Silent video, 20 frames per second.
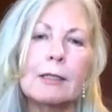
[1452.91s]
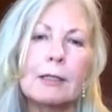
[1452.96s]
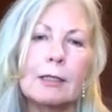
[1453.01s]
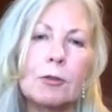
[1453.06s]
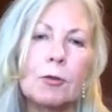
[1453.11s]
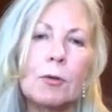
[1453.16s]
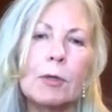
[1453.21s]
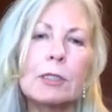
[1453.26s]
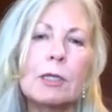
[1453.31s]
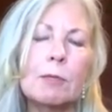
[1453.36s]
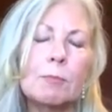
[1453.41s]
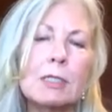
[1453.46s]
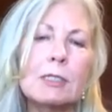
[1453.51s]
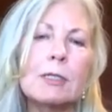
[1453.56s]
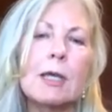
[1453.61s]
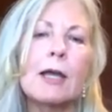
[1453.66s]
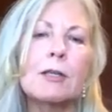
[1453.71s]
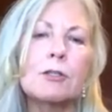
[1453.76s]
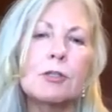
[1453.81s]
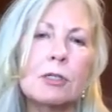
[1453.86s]
you end up
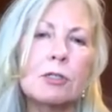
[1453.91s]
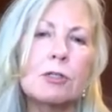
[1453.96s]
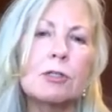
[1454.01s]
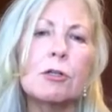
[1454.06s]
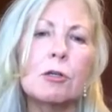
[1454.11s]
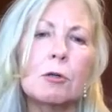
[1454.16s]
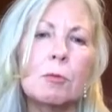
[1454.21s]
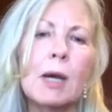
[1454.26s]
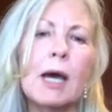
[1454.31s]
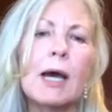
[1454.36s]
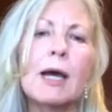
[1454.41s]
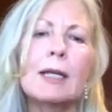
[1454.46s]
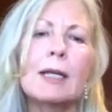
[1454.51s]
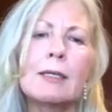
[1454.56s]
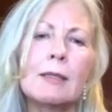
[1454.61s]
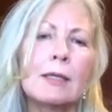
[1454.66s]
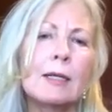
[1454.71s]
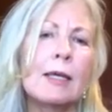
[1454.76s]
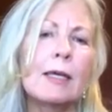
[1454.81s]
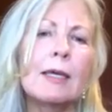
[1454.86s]
attaching to your body
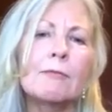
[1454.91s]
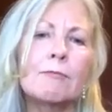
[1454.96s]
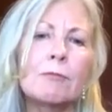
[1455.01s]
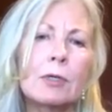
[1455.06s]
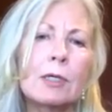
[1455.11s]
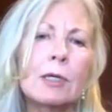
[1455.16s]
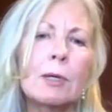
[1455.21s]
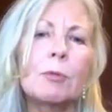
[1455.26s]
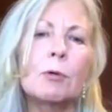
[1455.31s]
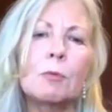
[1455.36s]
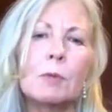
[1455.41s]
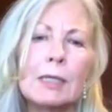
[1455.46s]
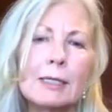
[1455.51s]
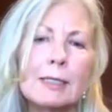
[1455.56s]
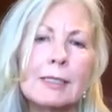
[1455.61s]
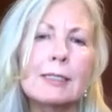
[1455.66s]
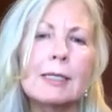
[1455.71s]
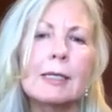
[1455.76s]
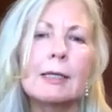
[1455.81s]
that I had for a couple of weeks.